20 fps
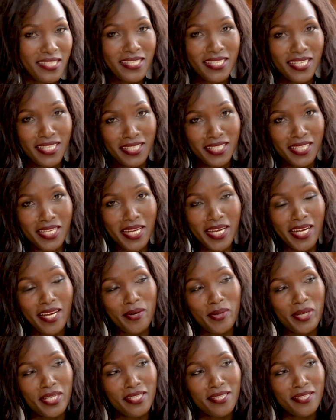
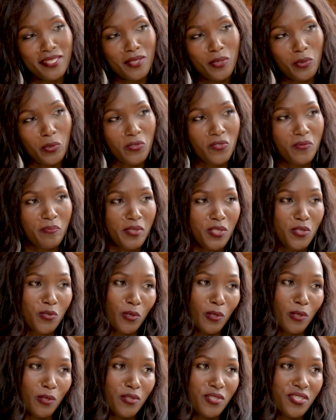skincare and
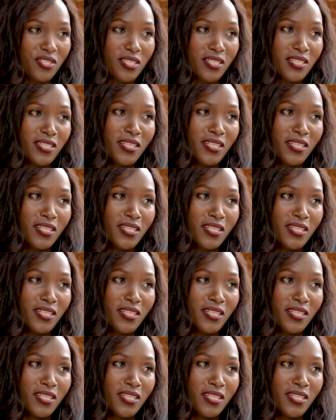cosmetology.